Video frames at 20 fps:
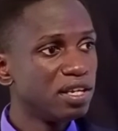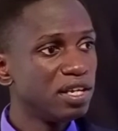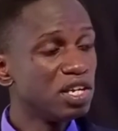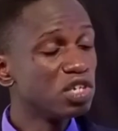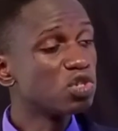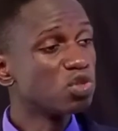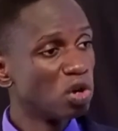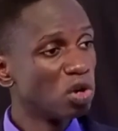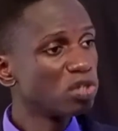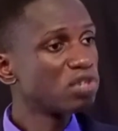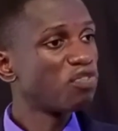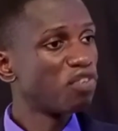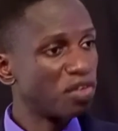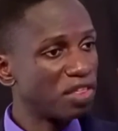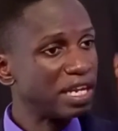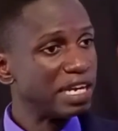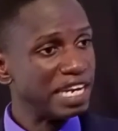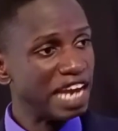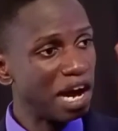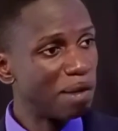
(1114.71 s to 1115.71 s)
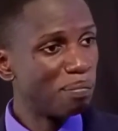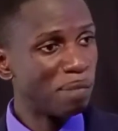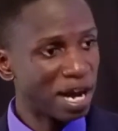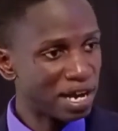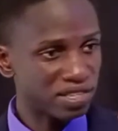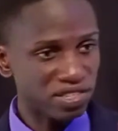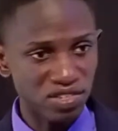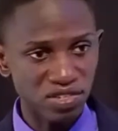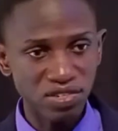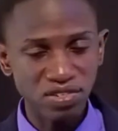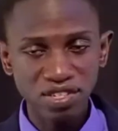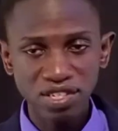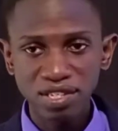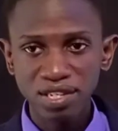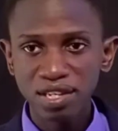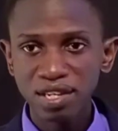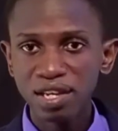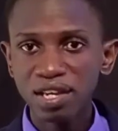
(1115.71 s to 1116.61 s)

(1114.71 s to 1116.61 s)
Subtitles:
is not for the numbers.